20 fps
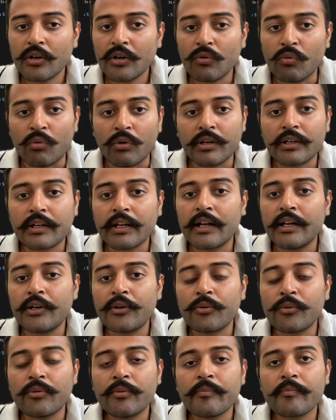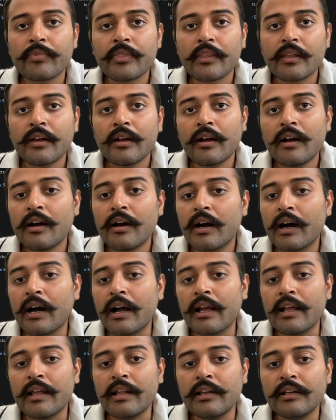what I'll do,
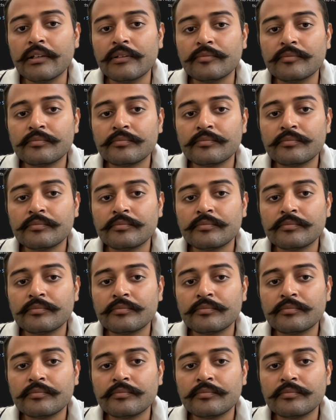I'll